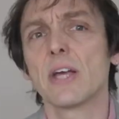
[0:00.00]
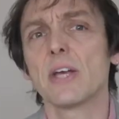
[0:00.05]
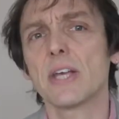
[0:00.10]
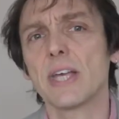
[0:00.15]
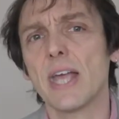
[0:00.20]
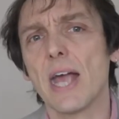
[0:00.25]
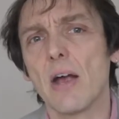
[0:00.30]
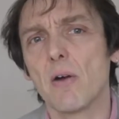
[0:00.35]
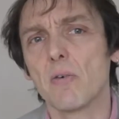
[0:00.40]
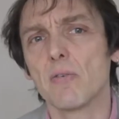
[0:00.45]
can
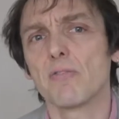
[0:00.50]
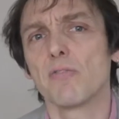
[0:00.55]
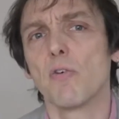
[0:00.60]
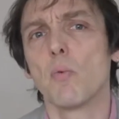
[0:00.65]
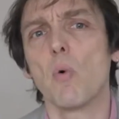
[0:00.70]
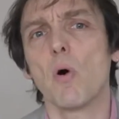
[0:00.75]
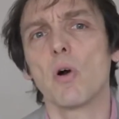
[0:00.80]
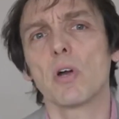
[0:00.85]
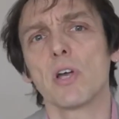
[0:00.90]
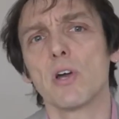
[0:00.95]
account for
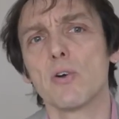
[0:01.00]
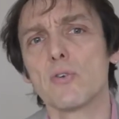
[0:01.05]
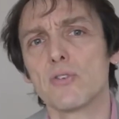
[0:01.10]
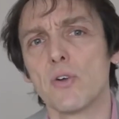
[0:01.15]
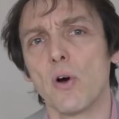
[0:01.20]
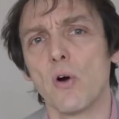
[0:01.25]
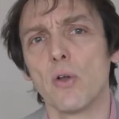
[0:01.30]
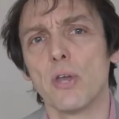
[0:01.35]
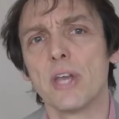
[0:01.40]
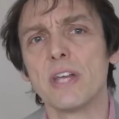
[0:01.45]
what goes
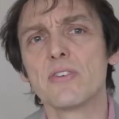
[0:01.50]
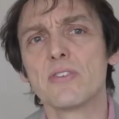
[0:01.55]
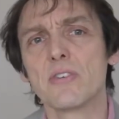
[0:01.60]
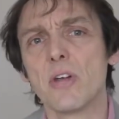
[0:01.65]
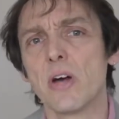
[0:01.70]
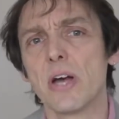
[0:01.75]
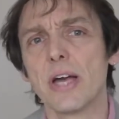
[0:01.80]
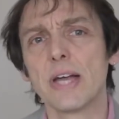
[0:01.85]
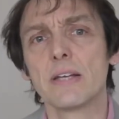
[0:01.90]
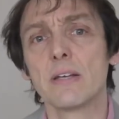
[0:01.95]
on
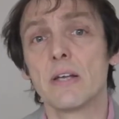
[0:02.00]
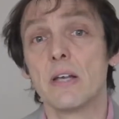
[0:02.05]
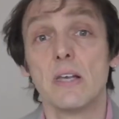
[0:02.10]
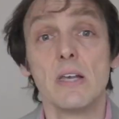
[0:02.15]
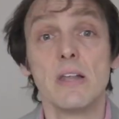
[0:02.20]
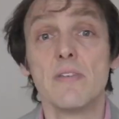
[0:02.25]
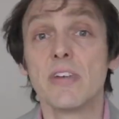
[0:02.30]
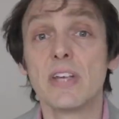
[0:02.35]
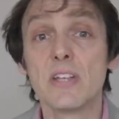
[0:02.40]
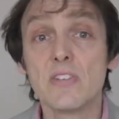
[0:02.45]
inside
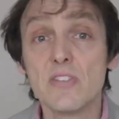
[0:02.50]
living